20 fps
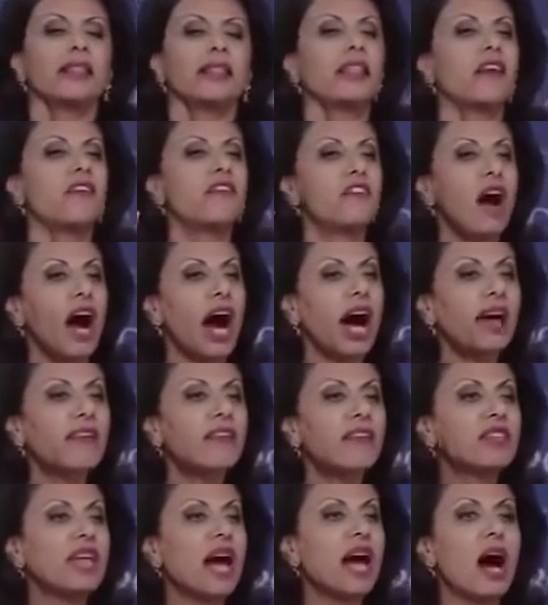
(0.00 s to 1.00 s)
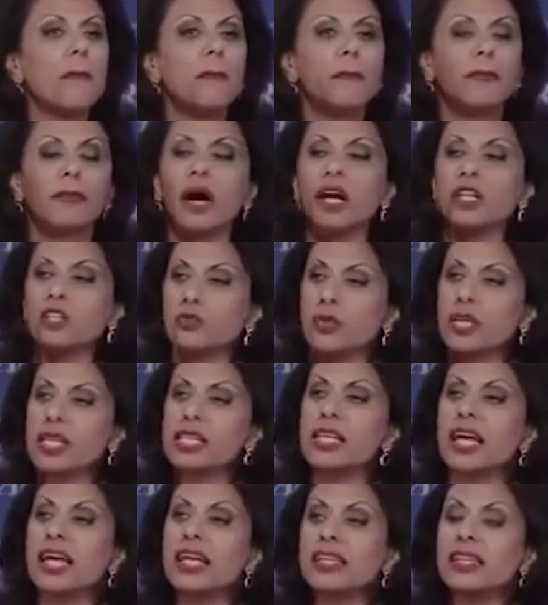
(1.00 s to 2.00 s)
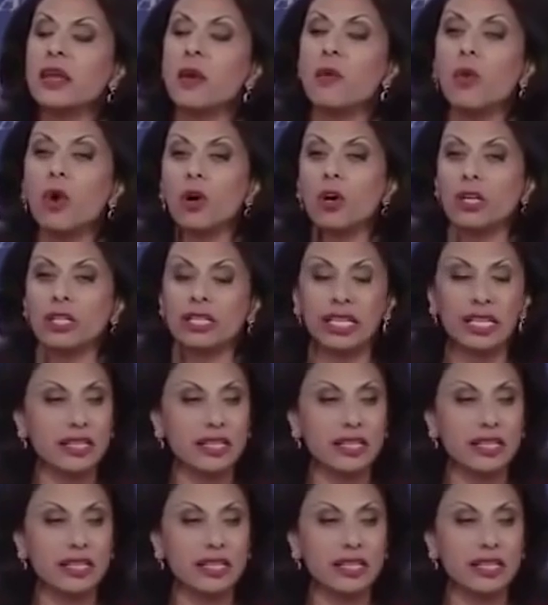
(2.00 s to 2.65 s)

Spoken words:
The 5 top countries in the world,